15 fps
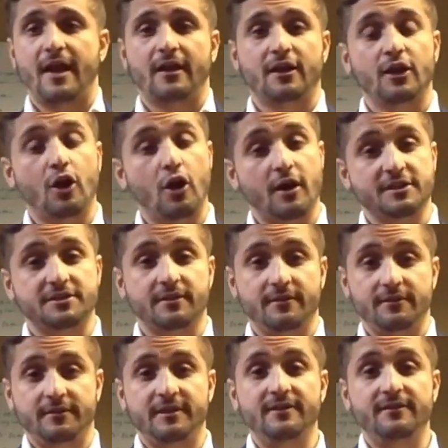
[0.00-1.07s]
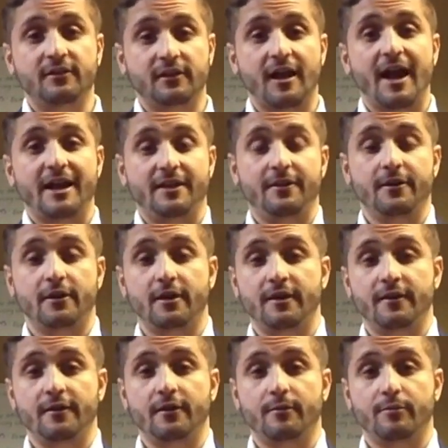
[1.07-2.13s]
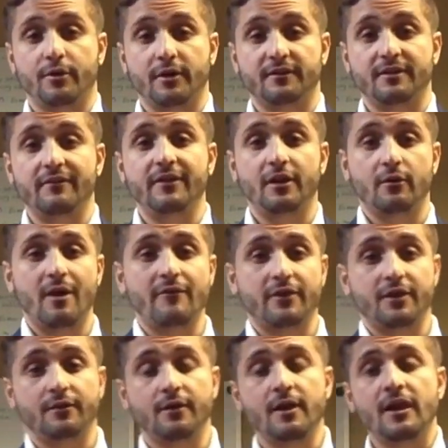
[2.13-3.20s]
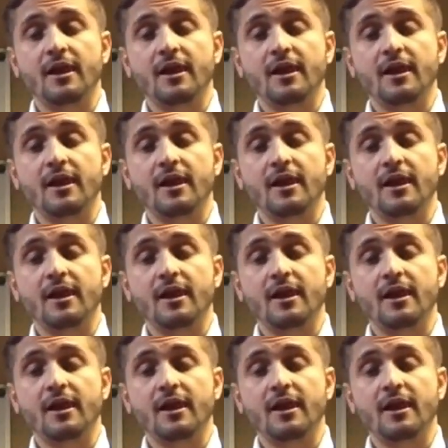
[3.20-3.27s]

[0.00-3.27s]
That can cause a decline in their productivity or revenue.